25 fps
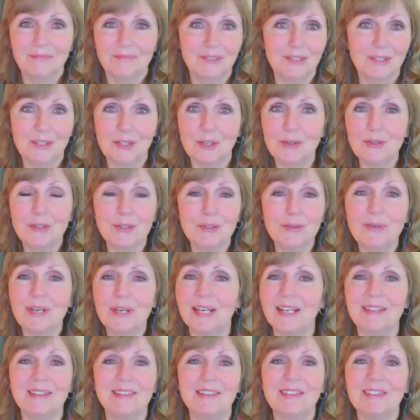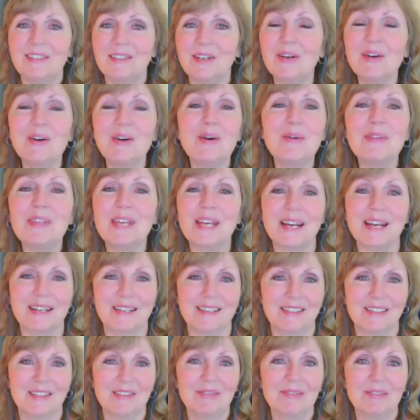Don't do it. Don't yeah. go there.
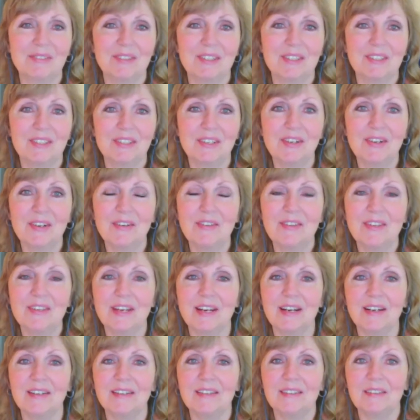Yeah. Don't go there